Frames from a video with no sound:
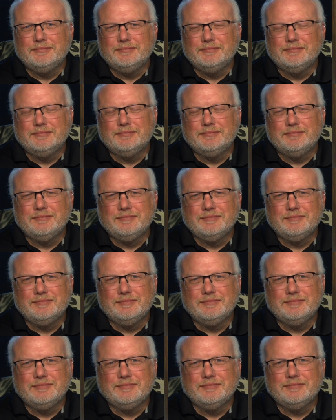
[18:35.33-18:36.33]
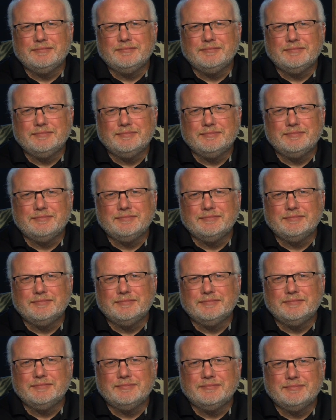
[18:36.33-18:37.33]

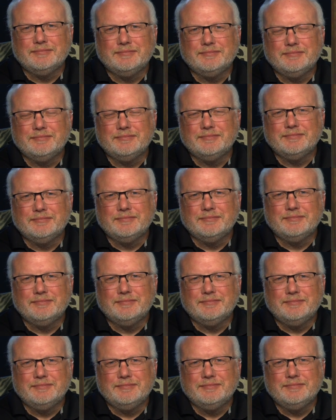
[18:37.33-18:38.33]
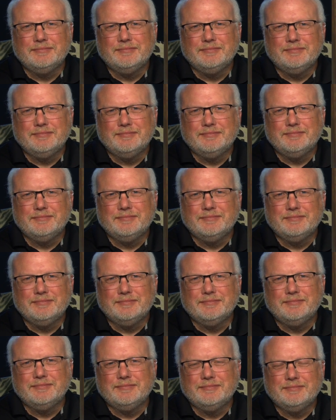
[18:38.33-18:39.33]

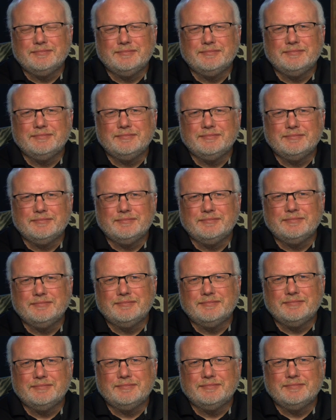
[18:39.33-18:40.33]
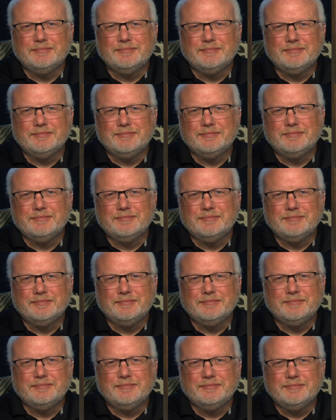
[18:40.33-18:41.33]

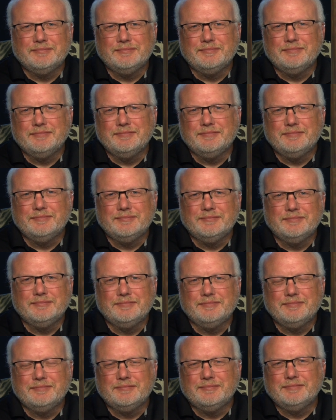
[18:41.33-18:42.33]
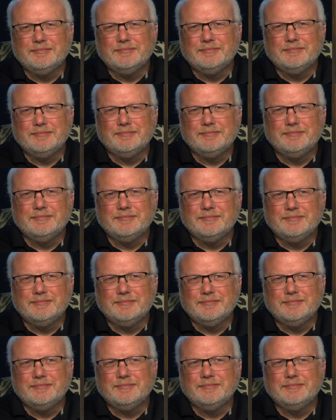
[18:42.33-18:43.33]
This person isn't speaking.